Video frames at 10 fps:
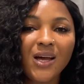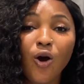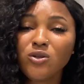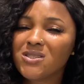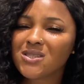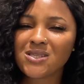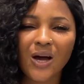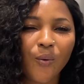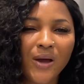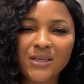All these things
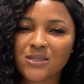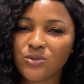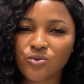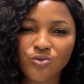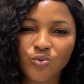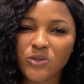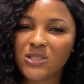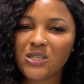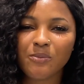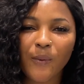are quite easy to do. We
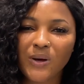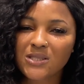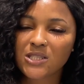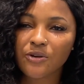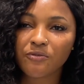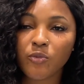did it by ourselves.